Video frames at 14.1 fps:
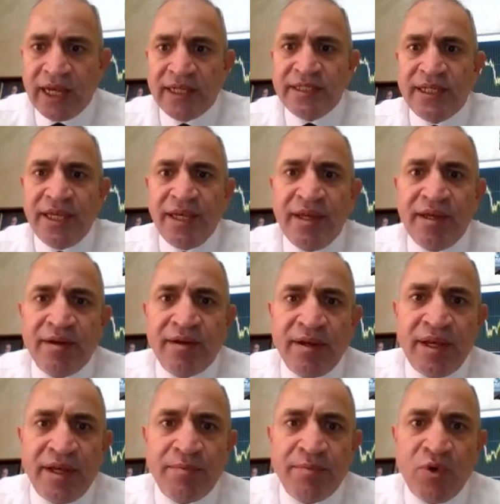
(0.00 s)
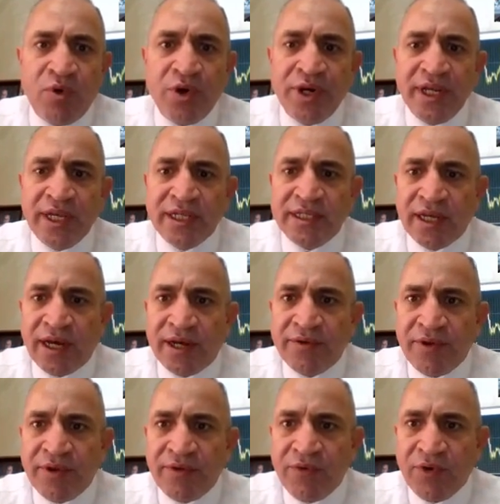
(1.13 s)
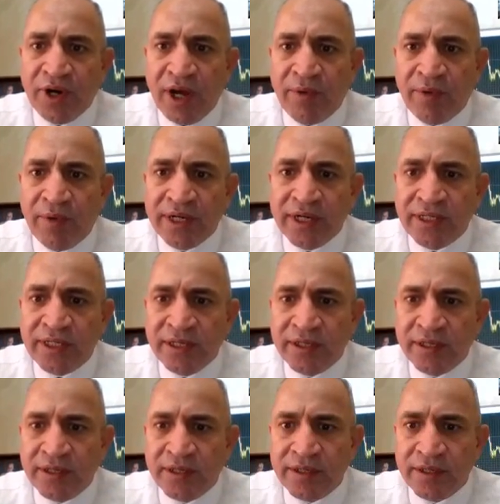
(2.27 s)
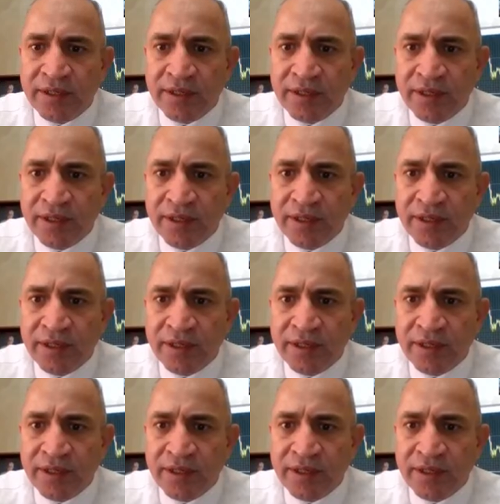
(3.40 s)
I see here morning star in 4 hours.